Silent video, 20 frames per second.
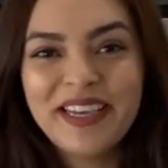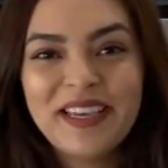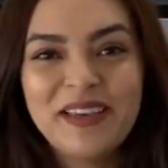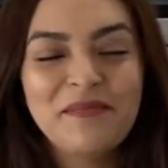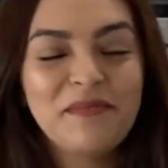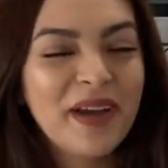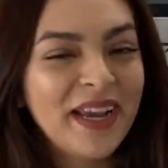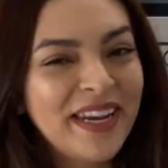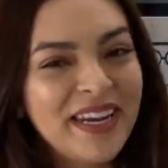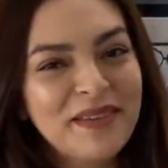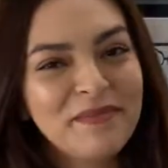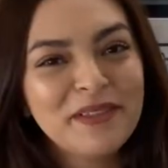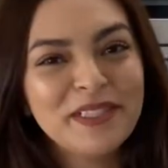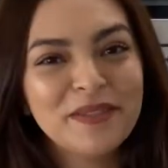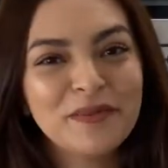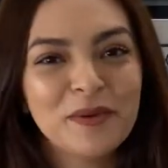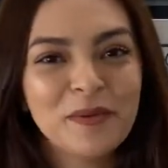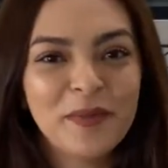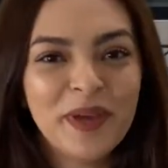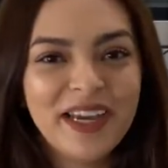my name
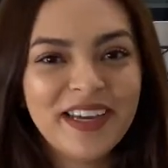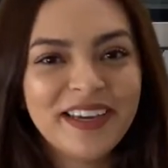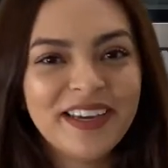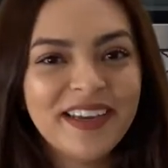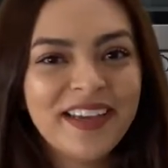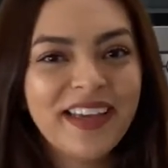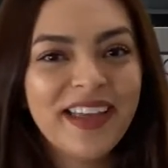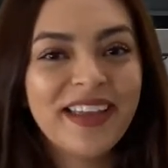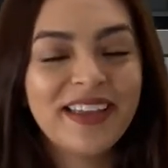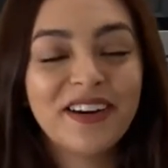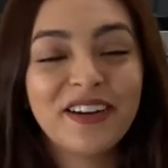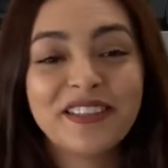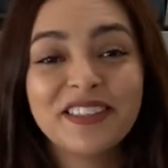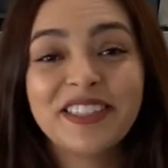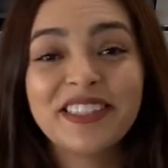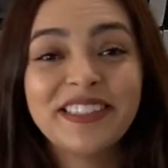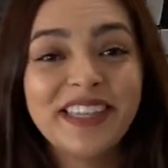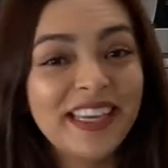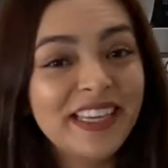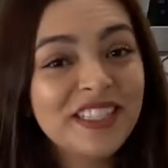is Rebecca, and on
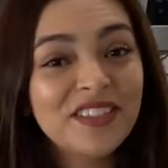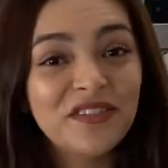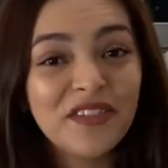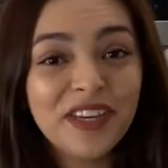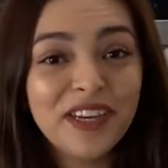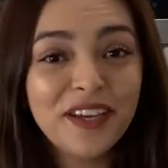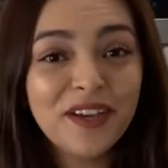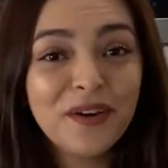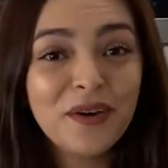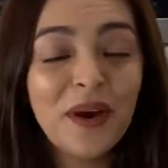today's video,